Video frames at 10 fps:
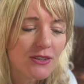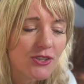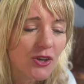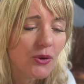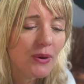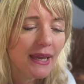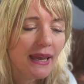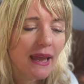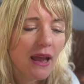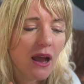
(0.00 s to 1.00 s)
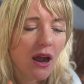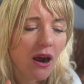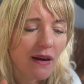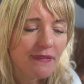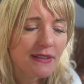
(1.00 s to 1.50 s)
So
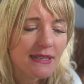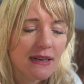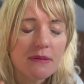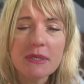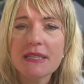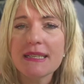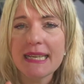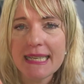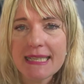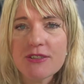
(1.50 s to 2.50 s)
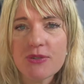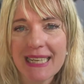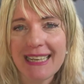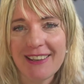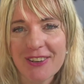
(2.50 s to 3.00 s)
oftentimes it is
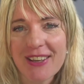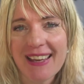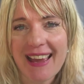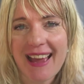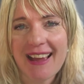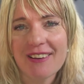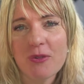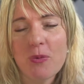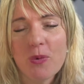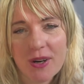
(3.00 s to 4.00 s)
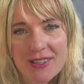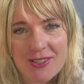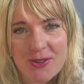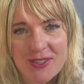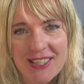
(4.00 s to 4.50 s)
really looking at what is
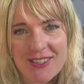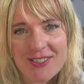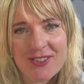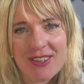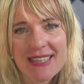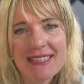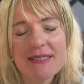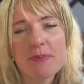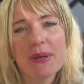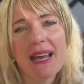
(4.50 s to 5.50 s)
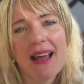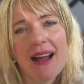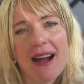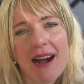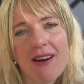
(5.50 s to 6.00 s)
causing you stress, but
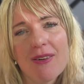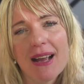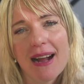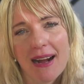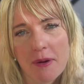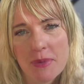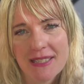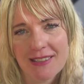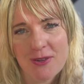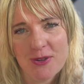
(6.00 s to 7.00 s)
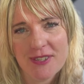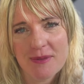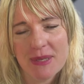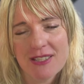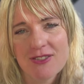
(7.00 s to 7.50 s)
how come is it
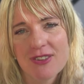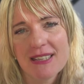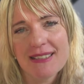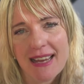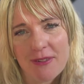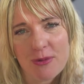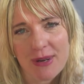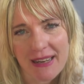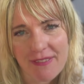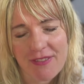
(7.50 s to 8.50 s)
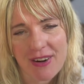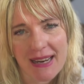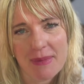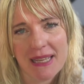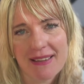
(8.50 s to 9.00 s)
causing me stress, and
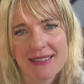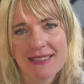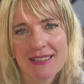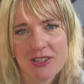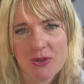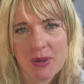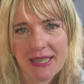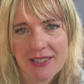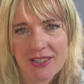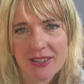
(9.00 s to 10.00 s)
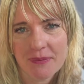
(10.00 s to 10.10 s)
reframing that situation.